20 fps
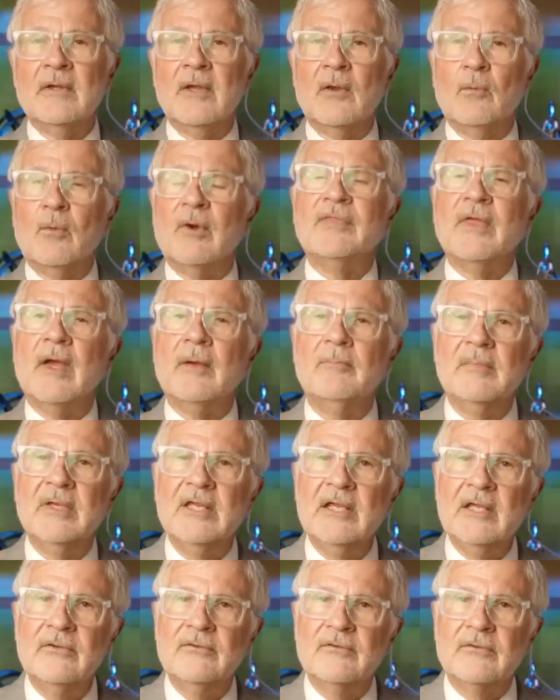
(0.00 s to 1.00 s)
And what that
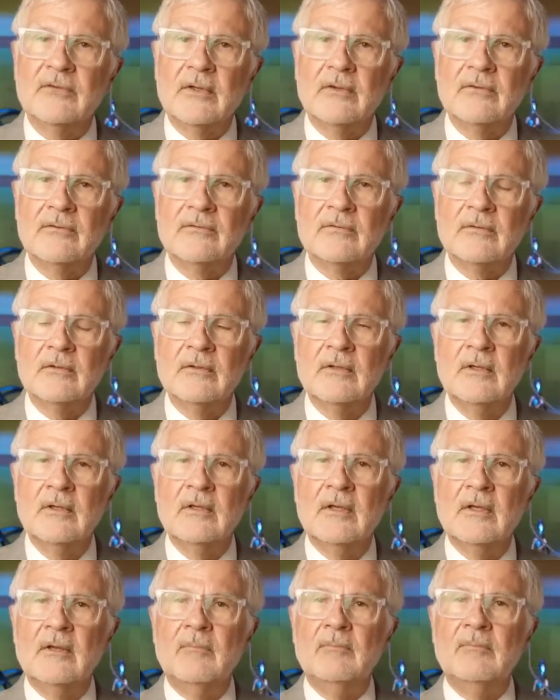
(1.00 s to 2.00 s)
means is
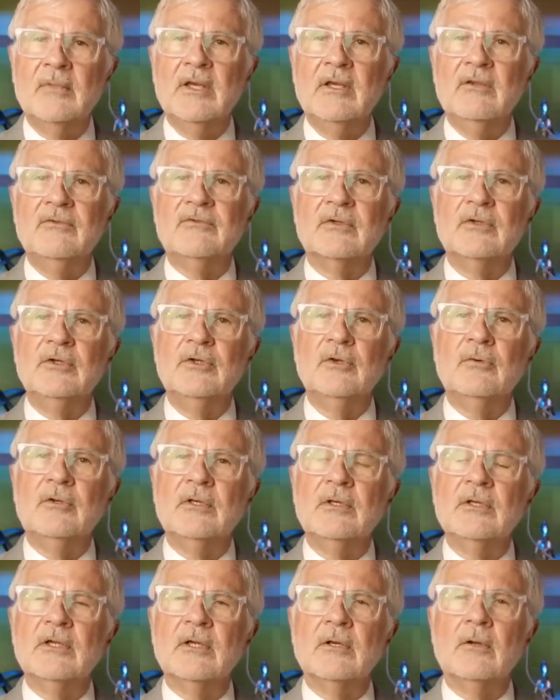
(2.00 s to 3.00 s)
it means that you
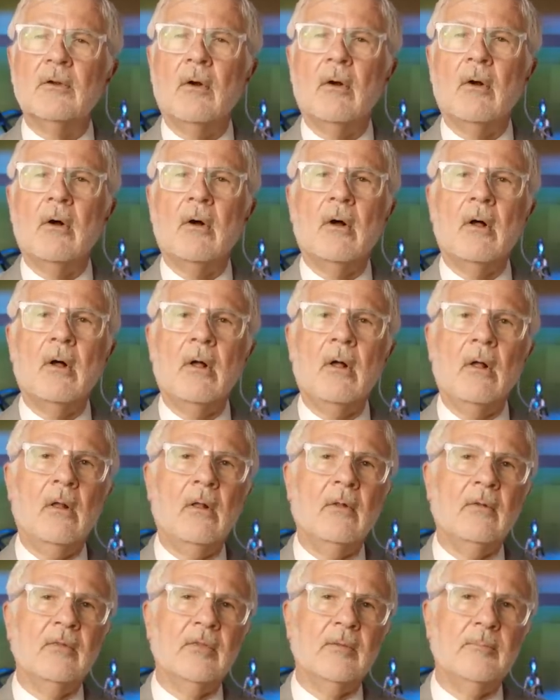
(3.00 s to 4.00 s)
can get
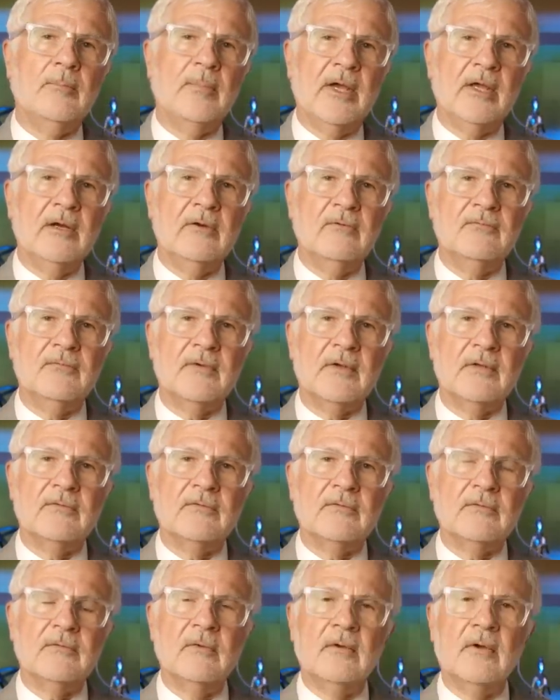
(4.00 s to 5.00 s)
all the
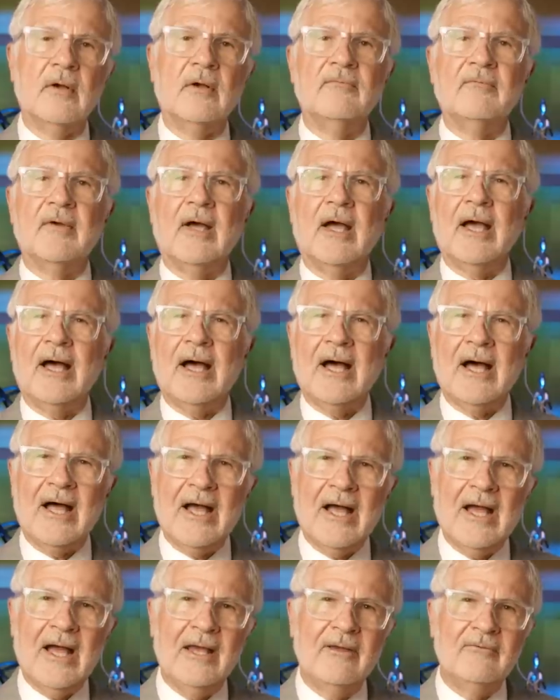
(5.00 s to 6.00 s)
benefits of a
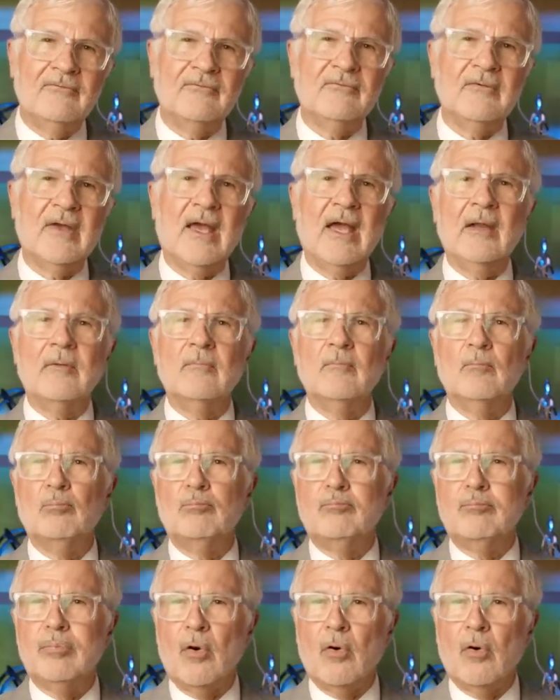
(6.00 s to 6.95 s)
high fat,